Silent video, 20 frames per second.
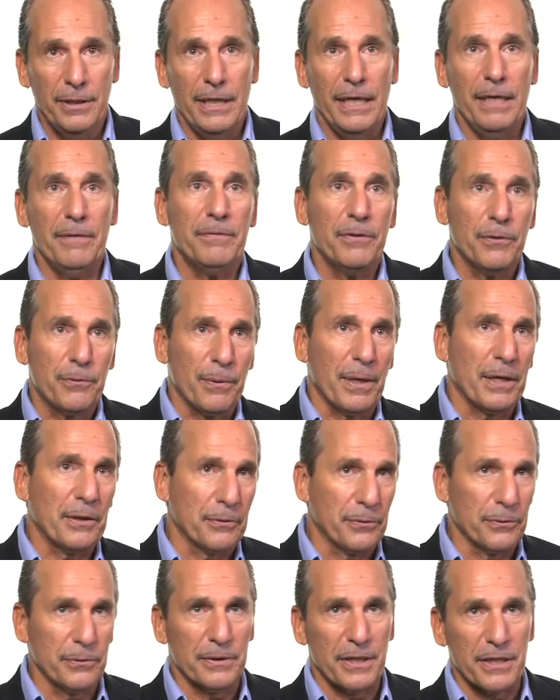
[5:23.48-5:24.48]
If the
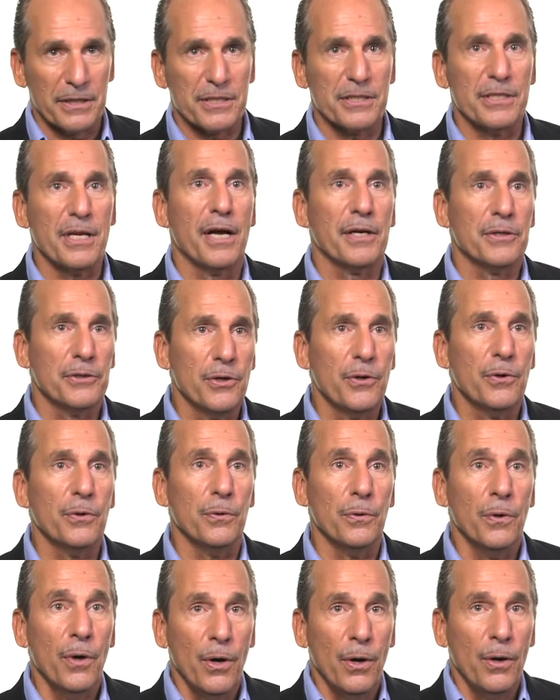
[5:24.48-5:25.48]
creditor does not
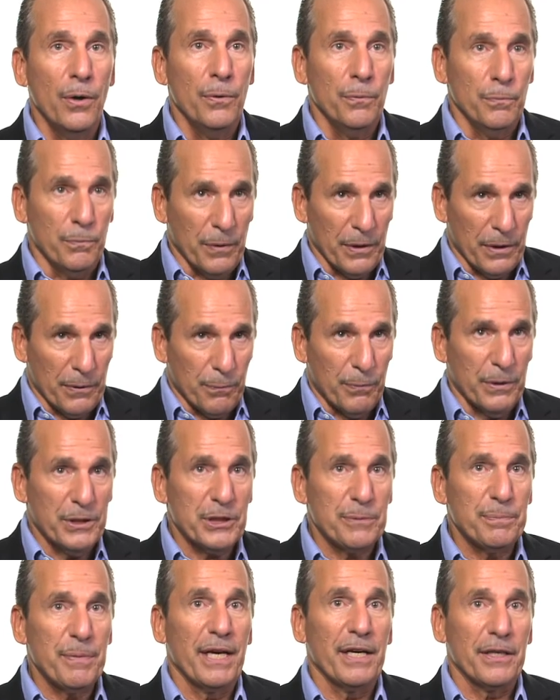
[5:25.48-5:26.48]
know with
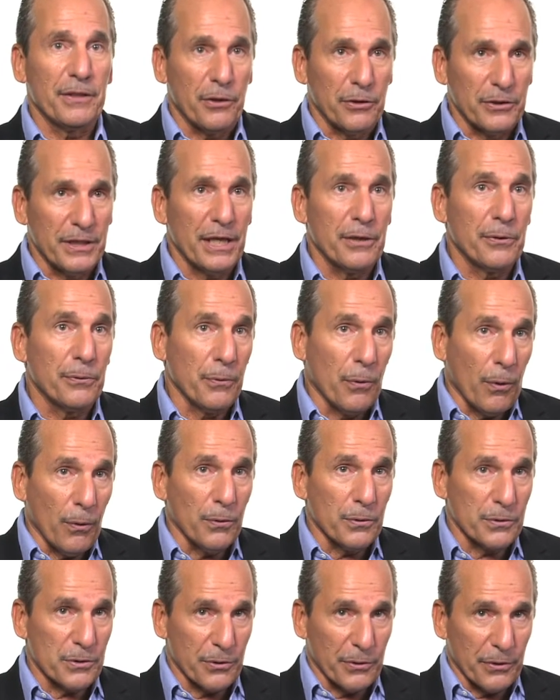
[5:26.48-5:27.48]
which bank the debtor
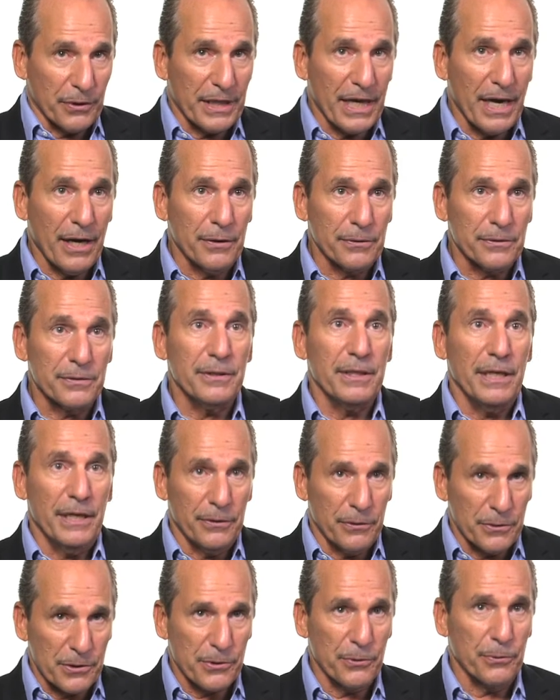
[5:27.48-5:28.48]
holds an account
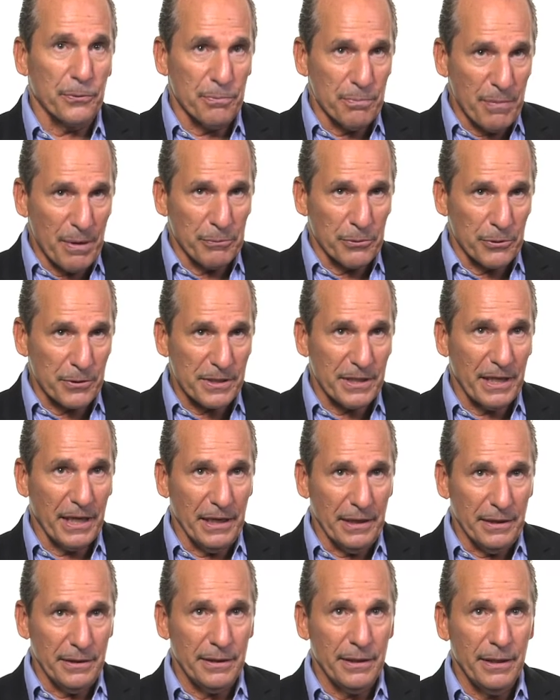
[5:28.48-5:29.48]
in a certain member
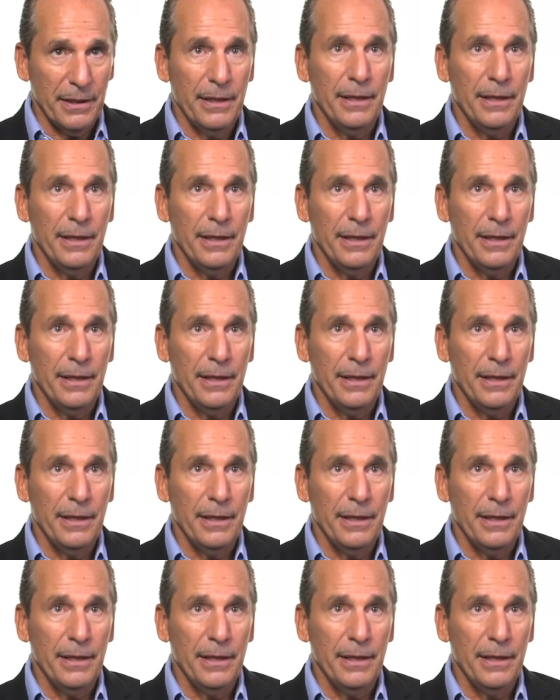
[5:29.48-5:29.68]
state,